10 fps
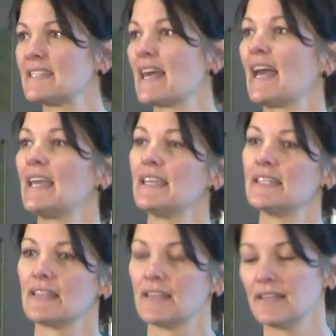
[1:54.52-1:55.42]
say,
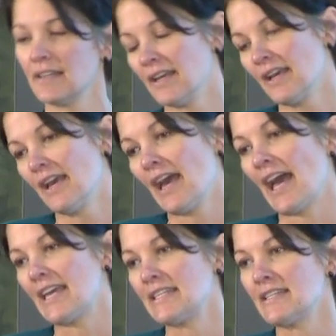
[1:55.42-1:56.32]
here's a
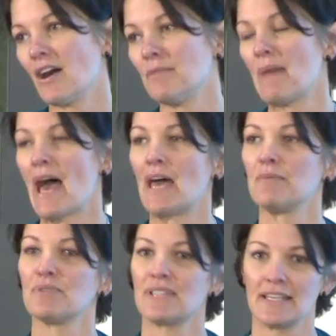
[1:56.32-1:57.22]
89
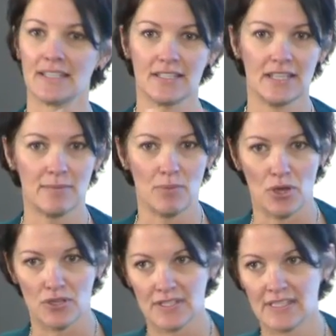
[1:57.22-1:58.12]
man presented to the
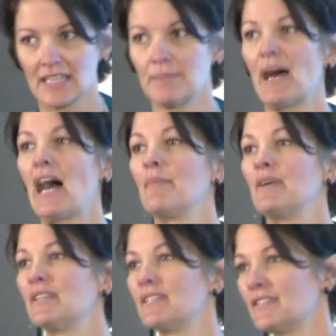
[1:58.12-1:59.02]
emergency
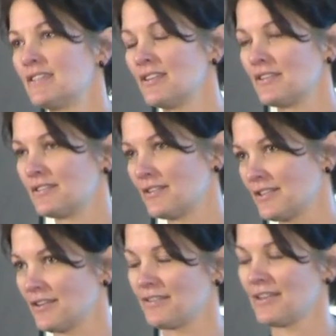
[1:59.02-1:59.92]
department.
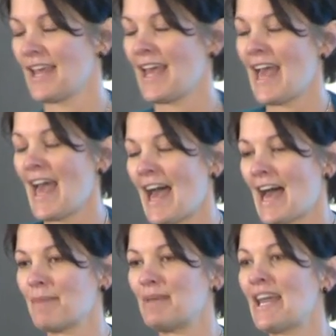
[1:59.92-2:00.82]

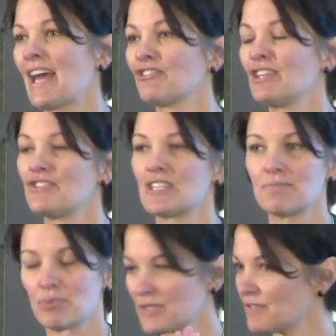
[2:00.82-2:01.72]
It actually
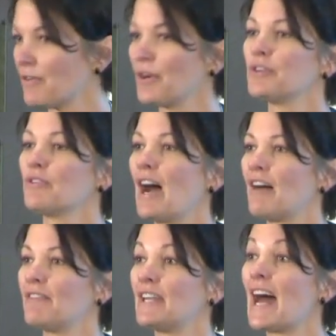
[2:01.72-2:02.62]
just puts a
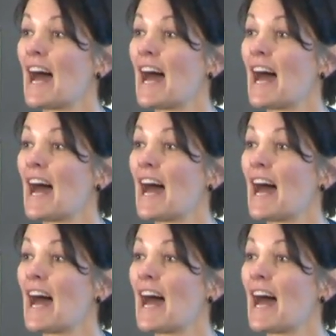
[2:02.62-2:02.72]
photograph and it